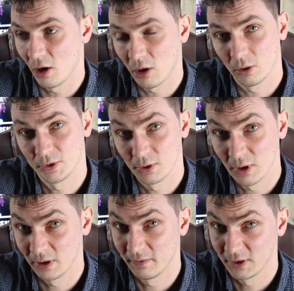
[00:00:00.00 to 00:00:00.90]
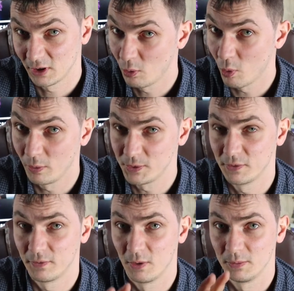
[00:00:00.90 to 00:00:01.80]
all the relevant
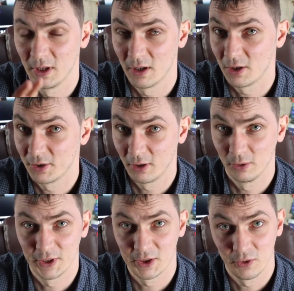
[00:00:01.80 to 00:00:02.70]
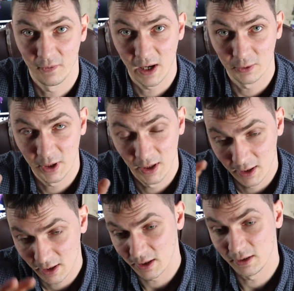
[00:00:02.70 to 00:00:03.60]
quotes from the articles that you found
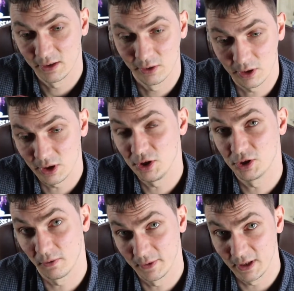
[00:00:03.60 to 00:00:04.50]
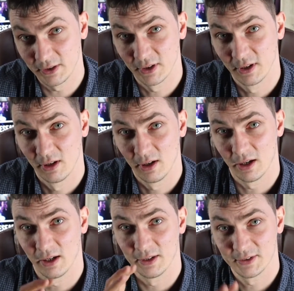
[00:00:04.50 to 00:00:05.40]
into each of these
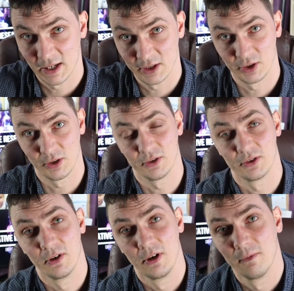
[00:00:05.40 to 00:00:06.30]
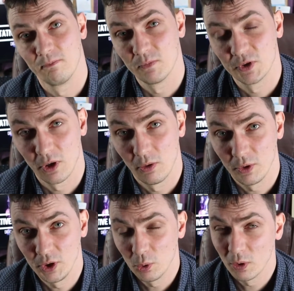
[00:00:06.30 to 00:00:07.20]
uh, sections.
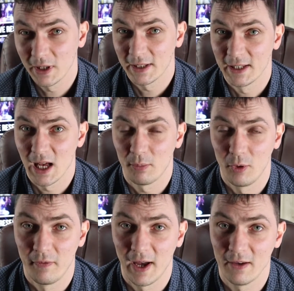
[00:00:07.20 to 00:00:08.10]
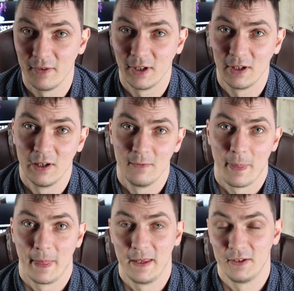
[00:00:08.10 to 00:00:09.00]
So you will end up with having
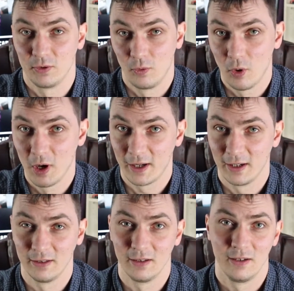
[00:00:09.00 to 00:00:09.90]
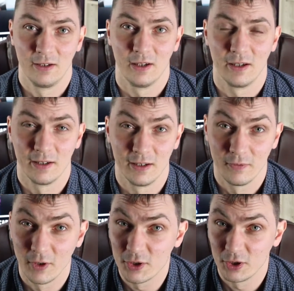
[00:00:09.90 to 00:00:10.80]
this working uh,
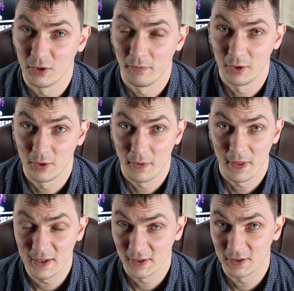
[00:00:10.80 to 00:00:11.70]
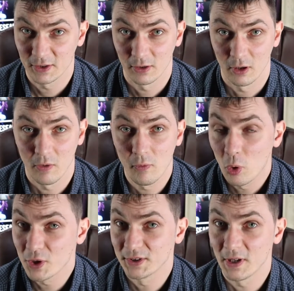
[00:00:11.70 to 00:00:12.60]
version of your thesis. Of
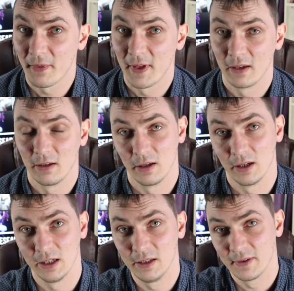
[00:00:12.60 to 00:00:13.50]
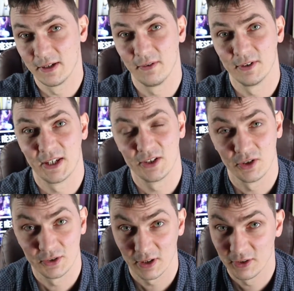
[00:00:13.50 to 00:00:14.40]
course, nothing in the
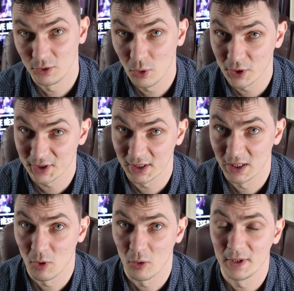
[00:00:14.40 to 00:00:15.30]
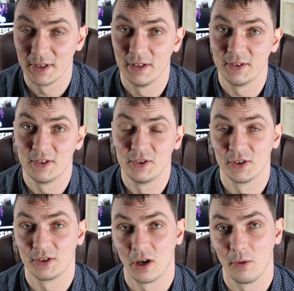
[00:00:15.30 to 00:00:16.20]
sections is yours at the moment. This is
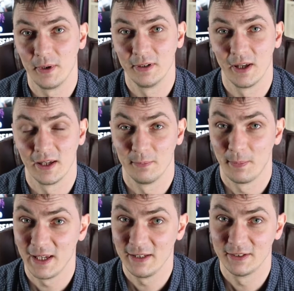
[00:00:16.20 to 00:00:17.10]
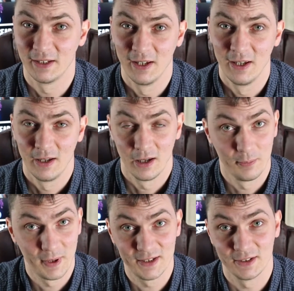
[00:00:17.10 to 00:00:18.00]
just copied and paste,
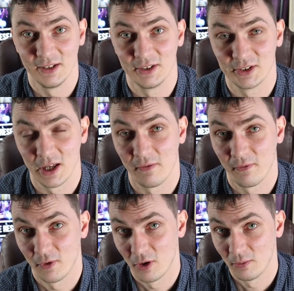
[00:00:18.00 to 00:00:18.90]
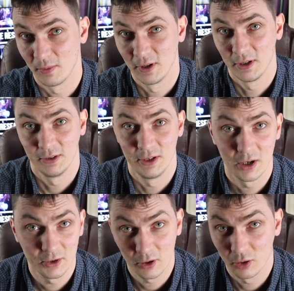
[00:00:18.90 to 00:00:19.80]
uh, pasted stuff from the
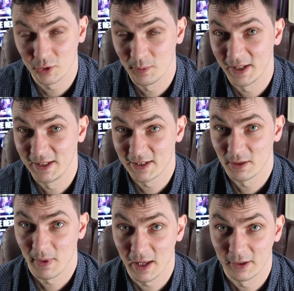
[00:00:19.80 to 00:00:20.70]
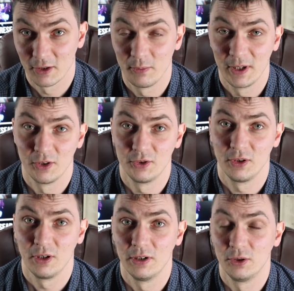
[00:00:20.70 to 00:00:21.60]
articles, but it doesn't matter
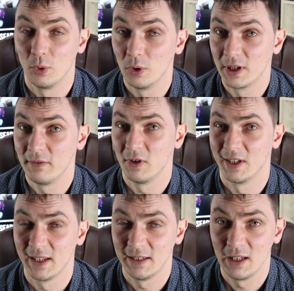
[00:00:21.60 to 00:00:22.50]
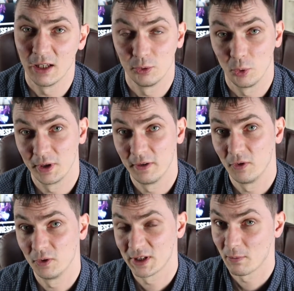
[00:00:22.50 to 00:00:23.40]
because it will give you an idea, it will give
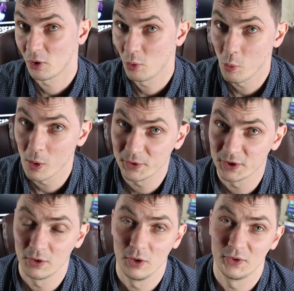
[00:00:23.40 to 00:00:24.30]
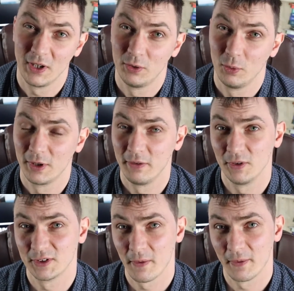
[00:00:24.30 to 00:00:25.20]
you some quotes to use, it will give
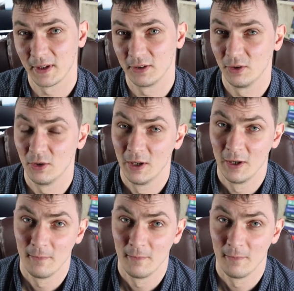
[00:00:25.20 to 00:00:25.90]
you something to